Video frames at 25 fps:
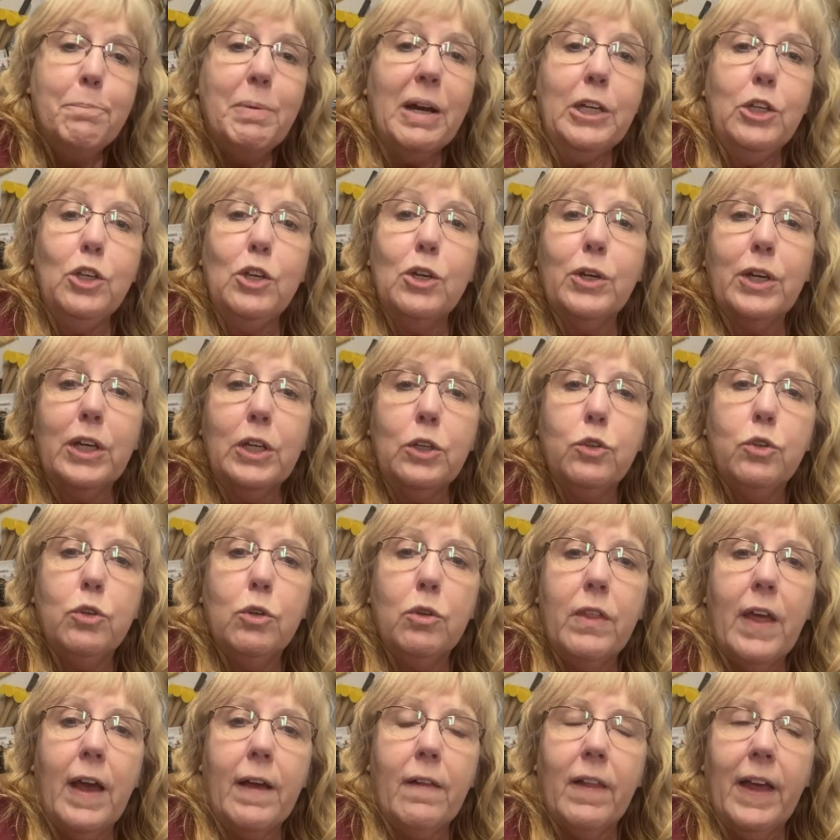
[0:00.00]
But you can
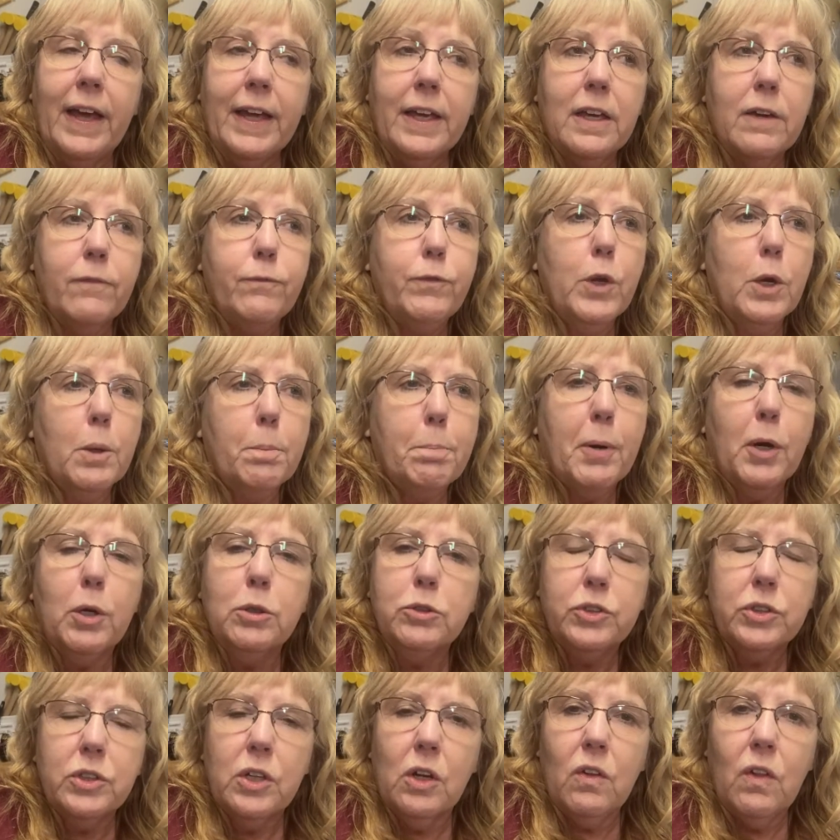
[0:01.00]
do that like if you're
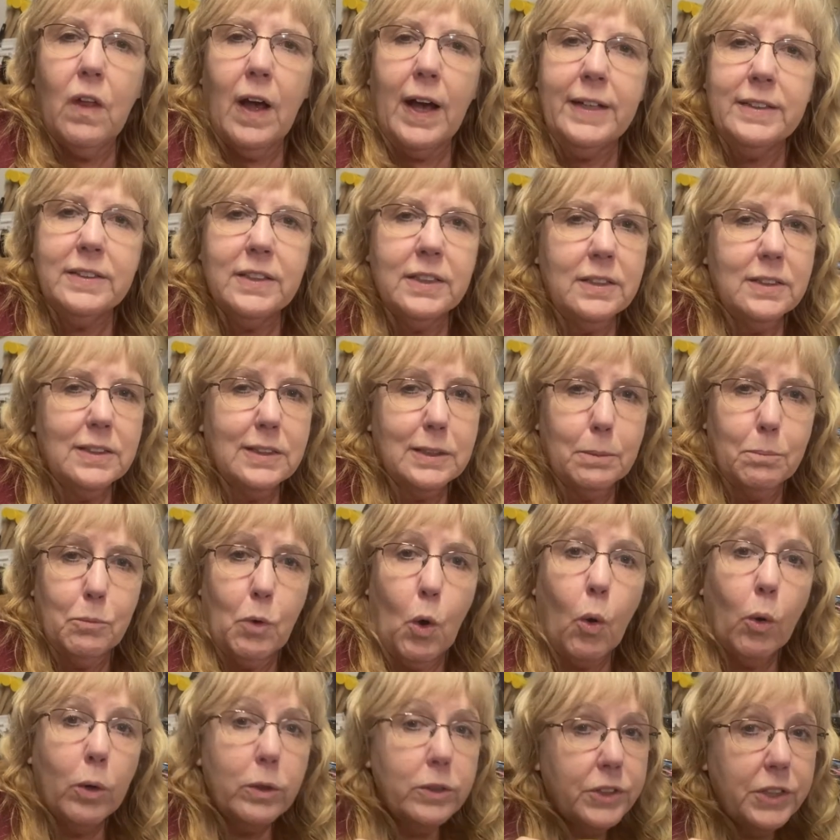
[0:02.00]
personalizing
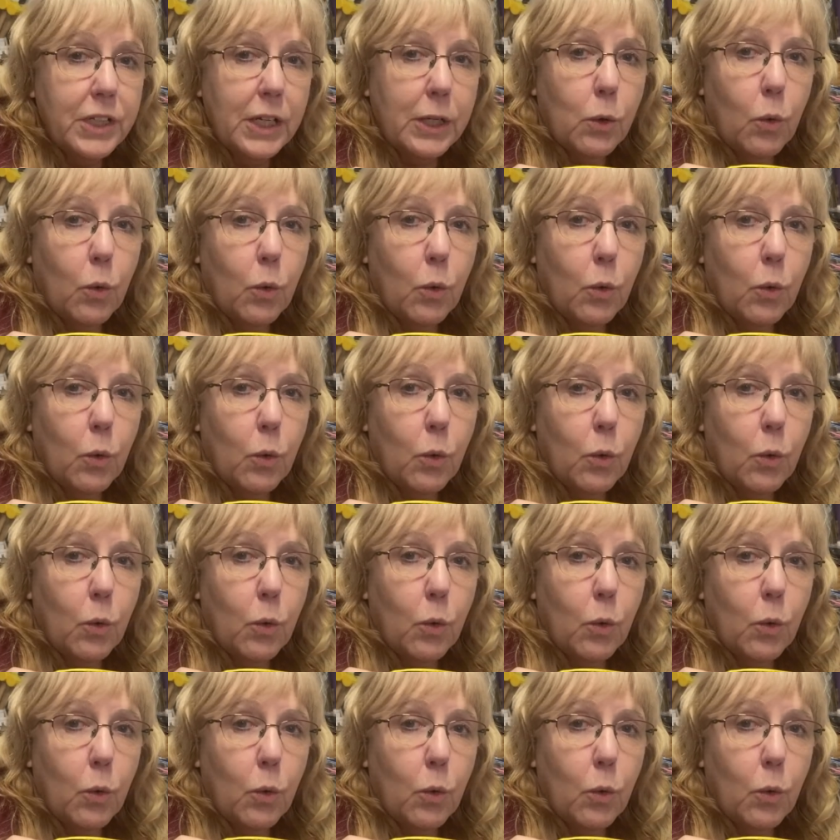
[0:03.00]
some horse